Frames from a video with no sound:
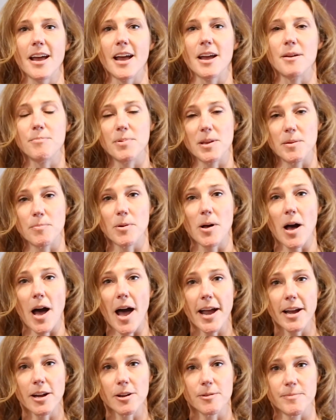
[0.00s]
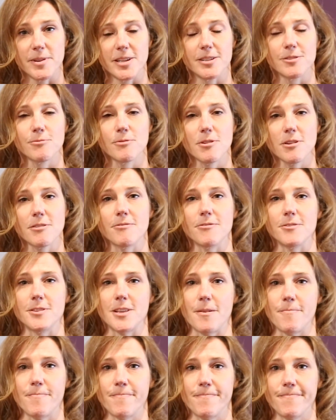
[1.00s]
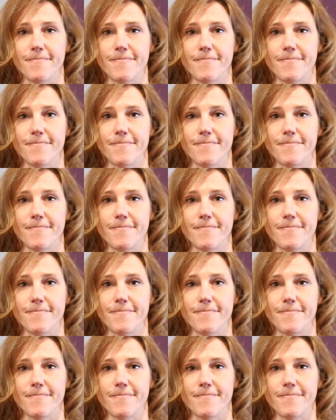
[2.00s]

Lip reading: and people hired me to work for them.